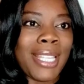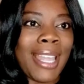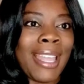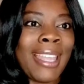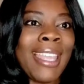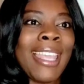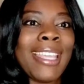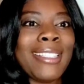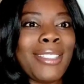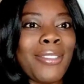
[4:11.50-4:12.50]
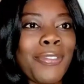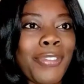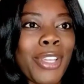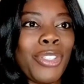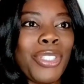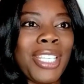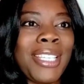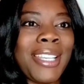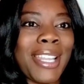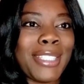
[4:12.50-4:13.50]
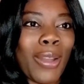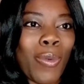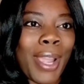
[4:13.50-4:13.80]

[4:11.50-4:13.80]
sa inti fra unique laser